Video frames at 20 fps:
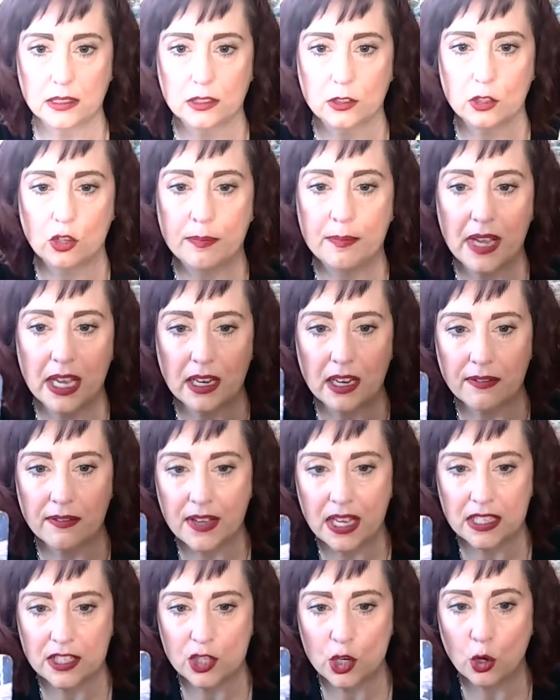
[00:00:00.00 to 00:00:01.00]
or
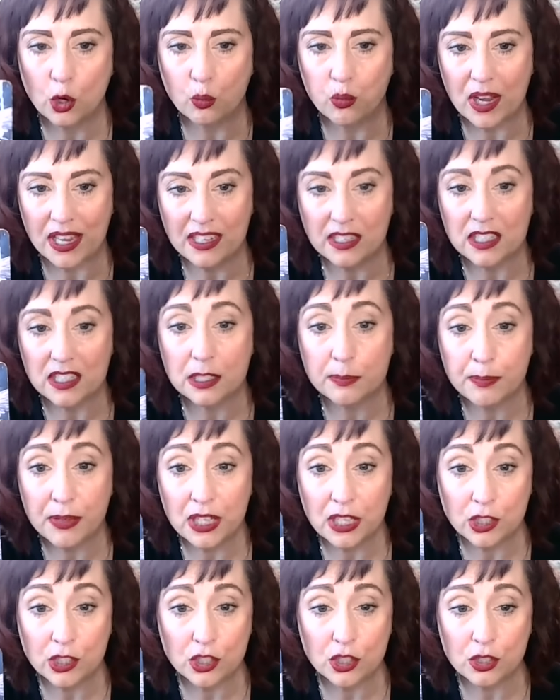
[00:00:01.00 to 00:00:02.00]
manifest a way to
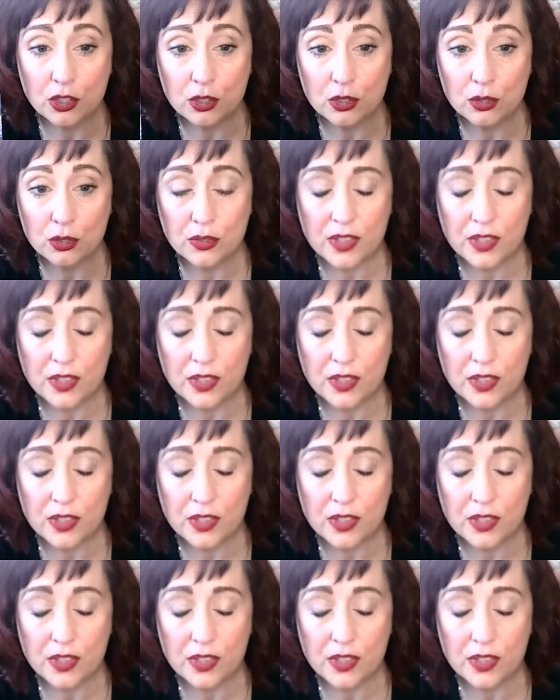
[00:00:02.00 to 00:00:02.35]
speak to you.